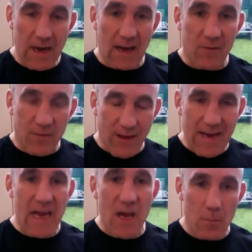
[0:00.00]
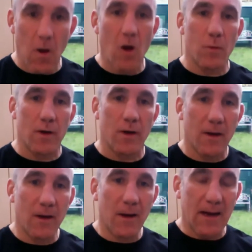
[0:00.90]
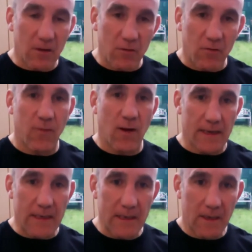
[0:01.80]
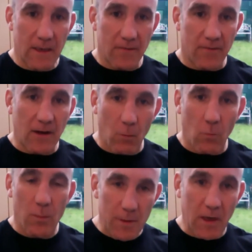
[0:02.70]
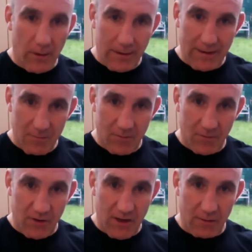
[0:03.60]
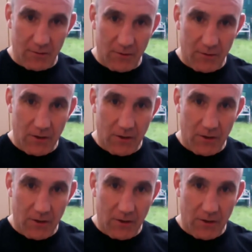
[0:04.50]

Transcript: And if they hit a moment and it's funny, they don't want to be going again for sound.